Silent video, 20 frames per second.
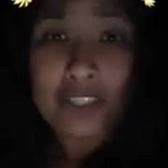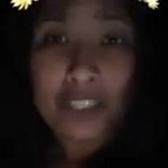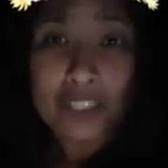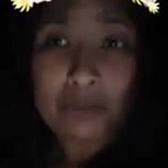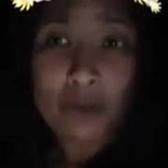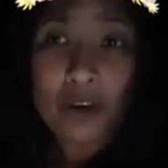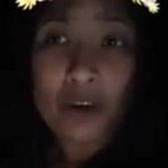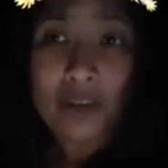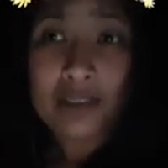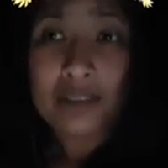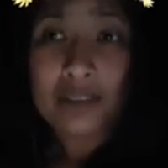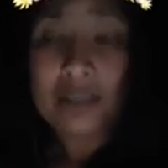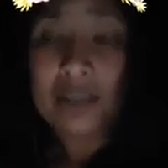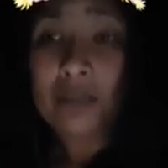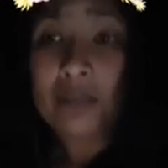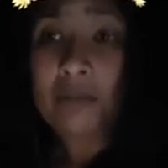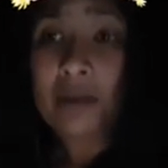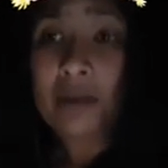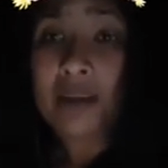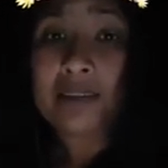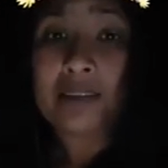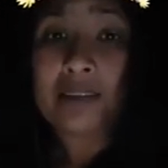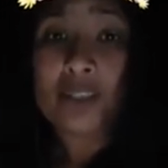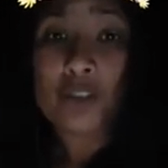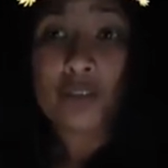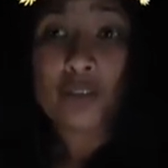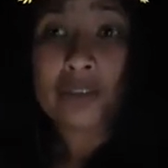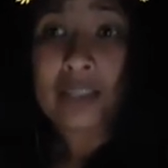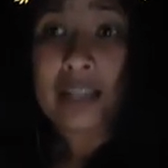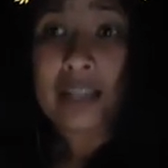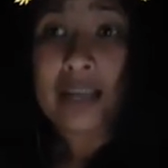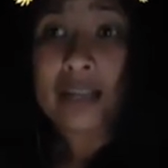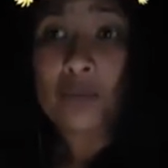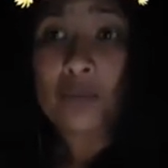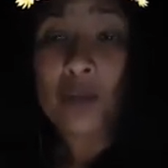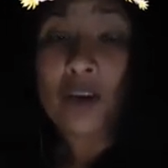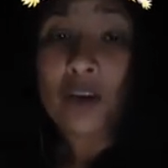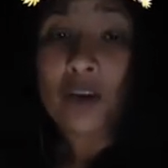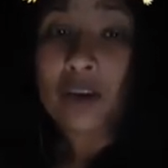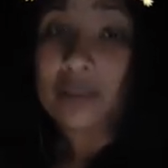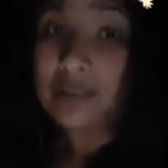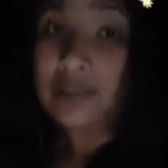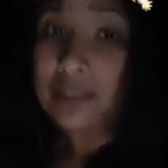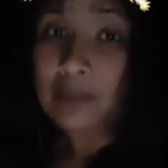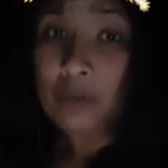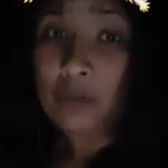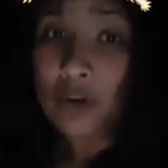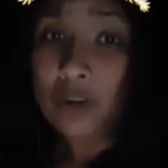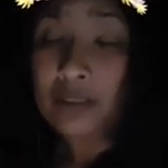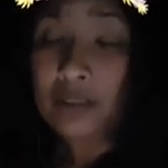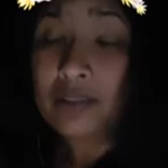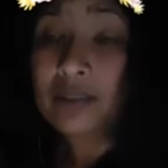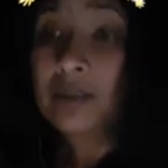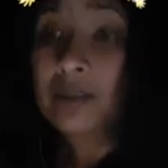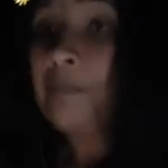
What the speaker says: moss because in Trinidad we call it sea moss.